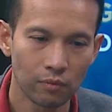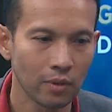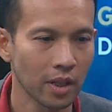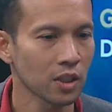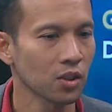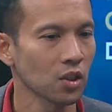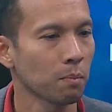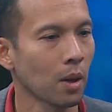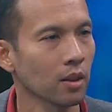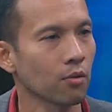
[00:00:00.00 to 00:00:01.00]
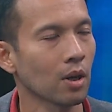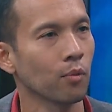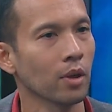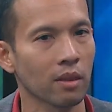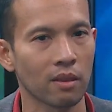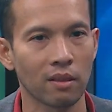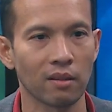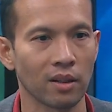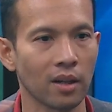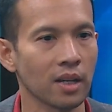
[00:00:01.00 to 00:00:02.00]
let's just partner up with
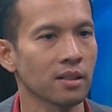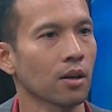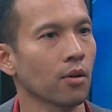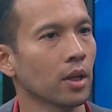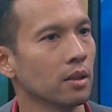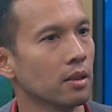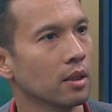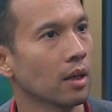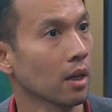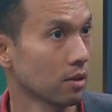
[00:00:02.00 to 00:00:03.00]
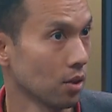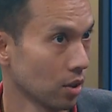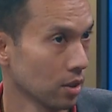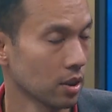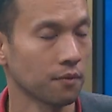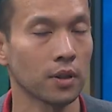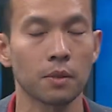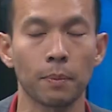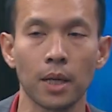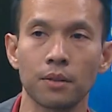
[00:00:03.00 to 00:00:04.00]
the guys that created the SDGs in the
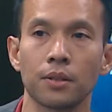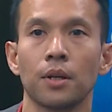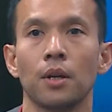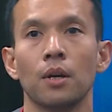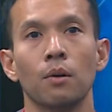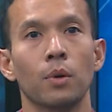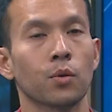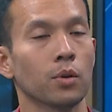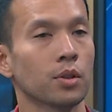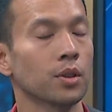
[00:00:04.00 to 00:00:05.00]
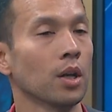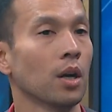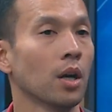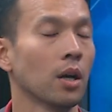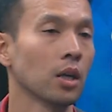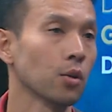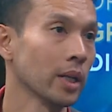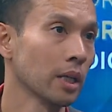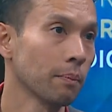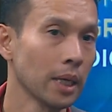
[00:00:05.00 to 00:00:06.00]
first place, which was
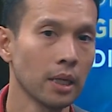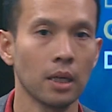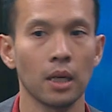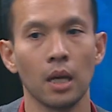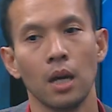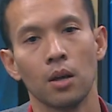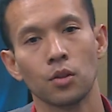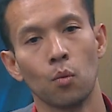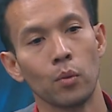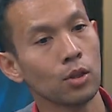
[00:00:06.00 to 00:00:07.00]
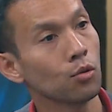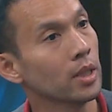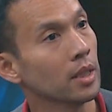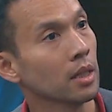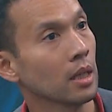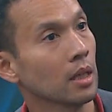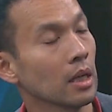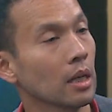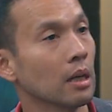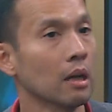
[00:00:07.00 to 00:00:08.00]
UNDP. So we do
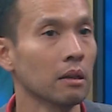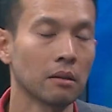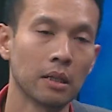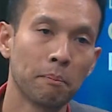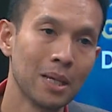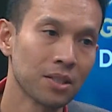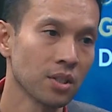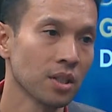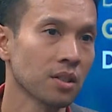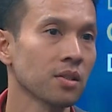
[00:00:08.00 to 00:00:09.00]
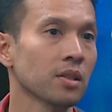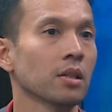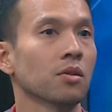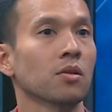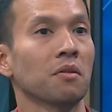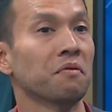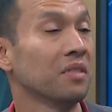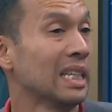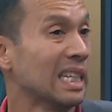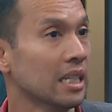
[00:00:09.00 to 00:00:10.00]
the business sort of
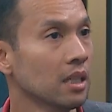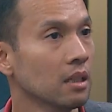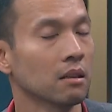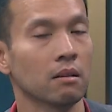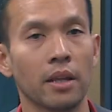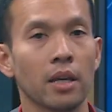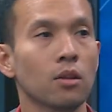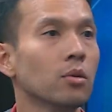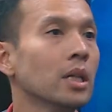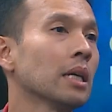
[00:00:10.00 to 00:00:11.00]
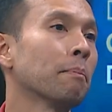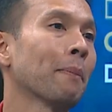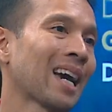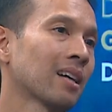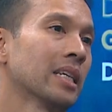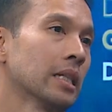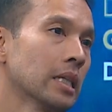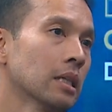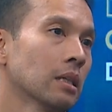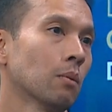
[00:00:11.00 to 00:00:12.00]
DD. They do the impact DD
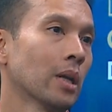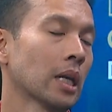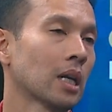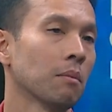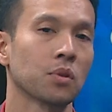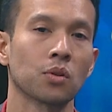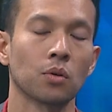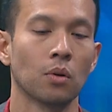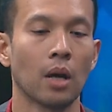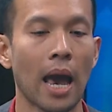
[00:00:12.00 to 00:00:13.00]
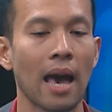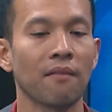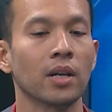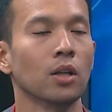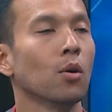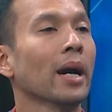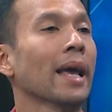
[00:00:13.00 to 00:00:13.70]
when it comes to having a look at